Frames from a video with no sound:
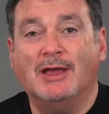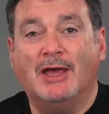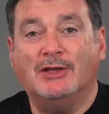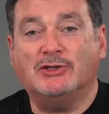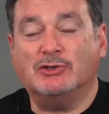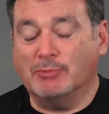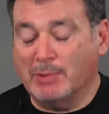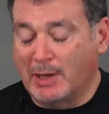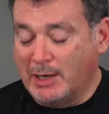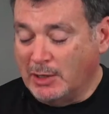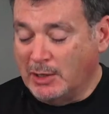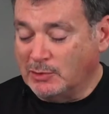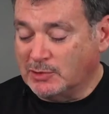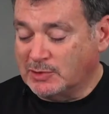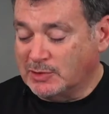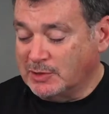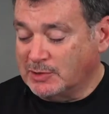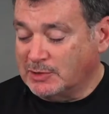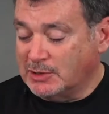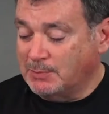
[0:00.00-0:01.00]
as a radio
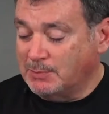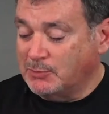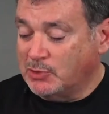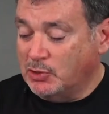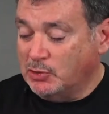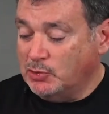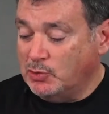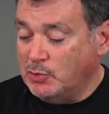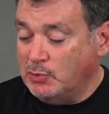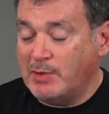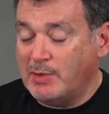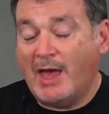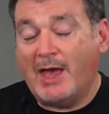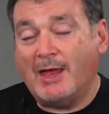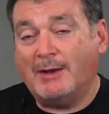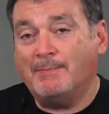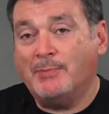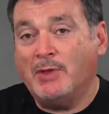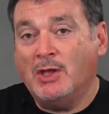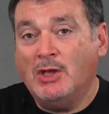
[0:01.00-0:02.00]
system. To do
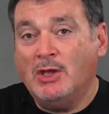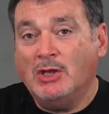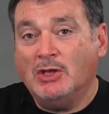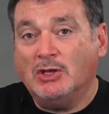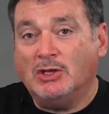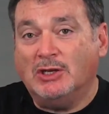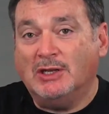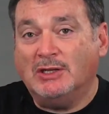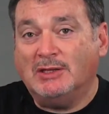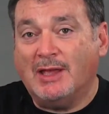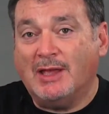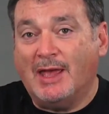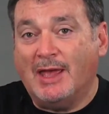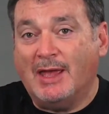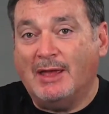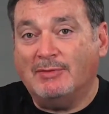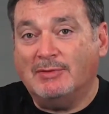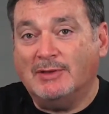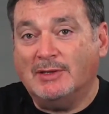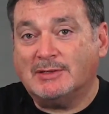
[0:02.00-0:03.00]
that, you need to
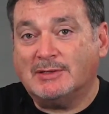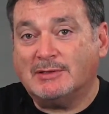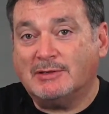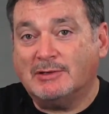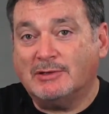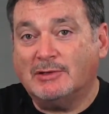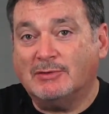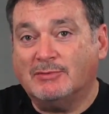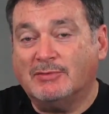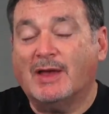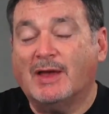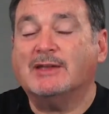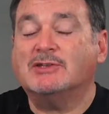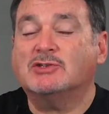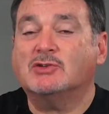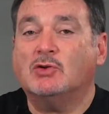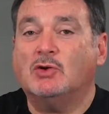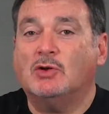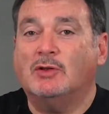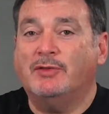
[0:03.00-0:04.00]
add this little device
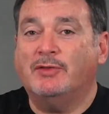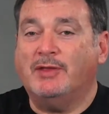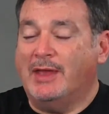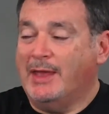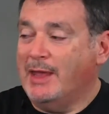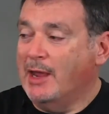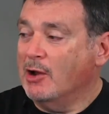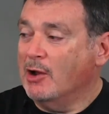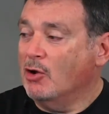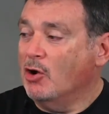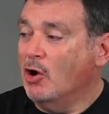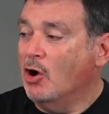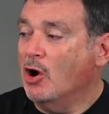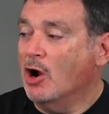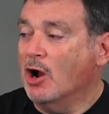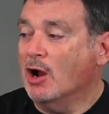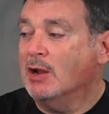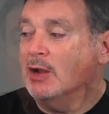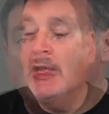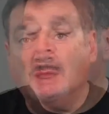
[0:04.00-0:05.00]
called the Air
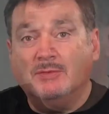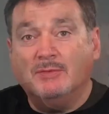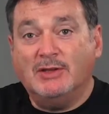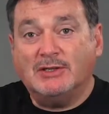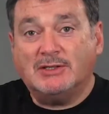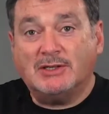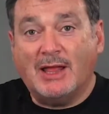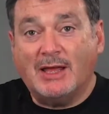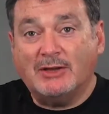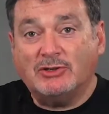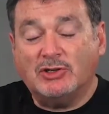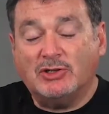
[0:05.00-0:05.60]
R. This allows